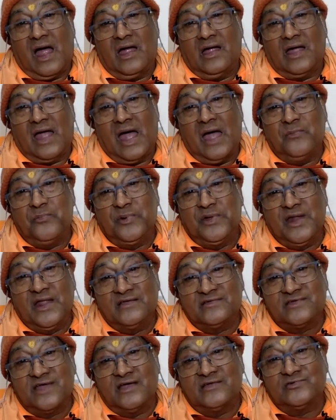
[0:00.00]

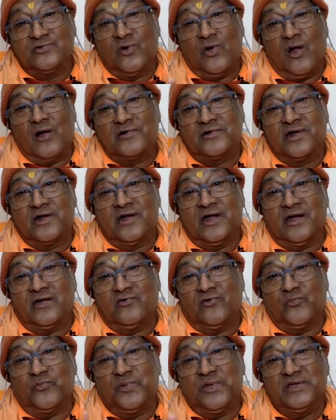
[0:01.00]
happiness has no
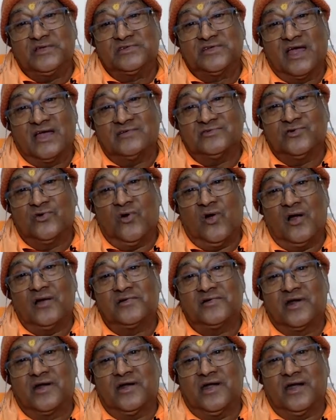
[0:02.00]
alternative. Peace has no
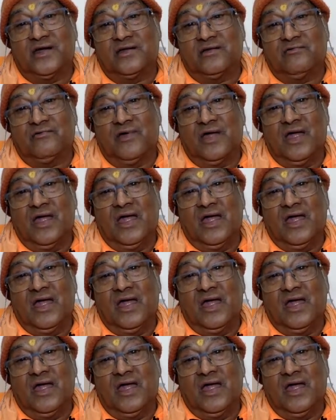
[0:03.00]
alternative.